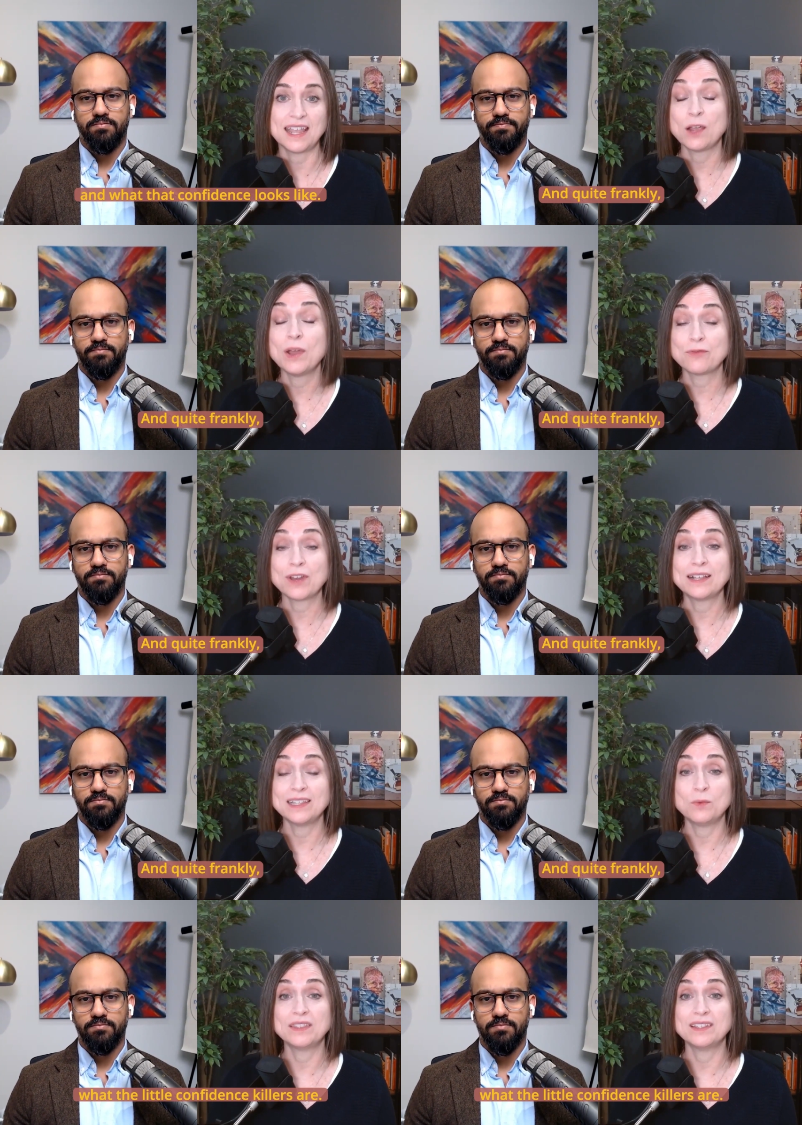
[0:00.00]
Speaker 1: And quite
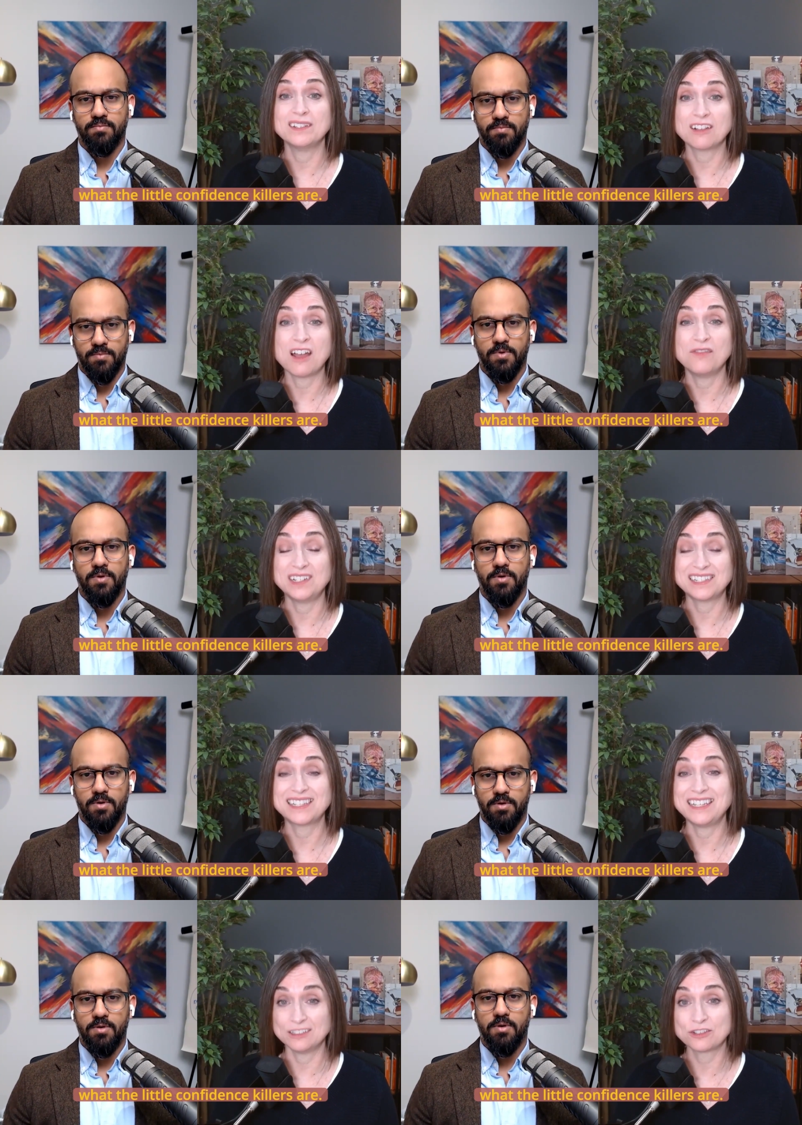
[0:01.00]
frankly, what the little confidence
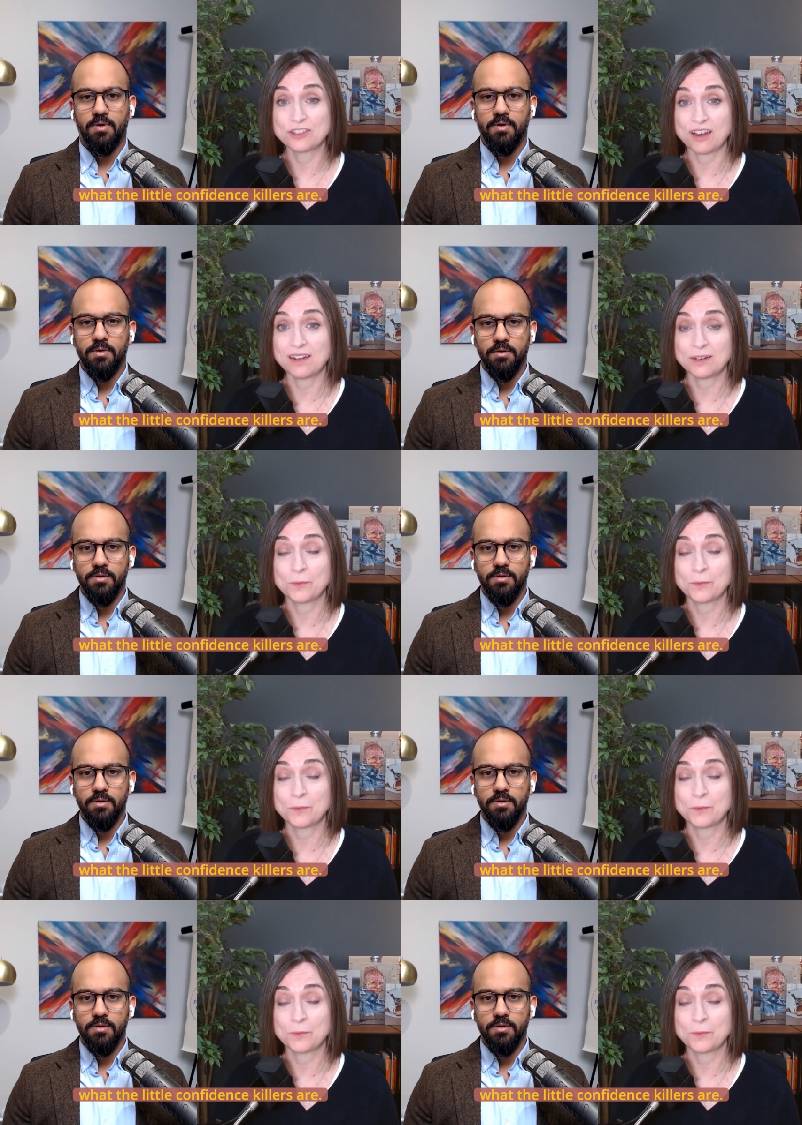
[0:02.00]
killers are,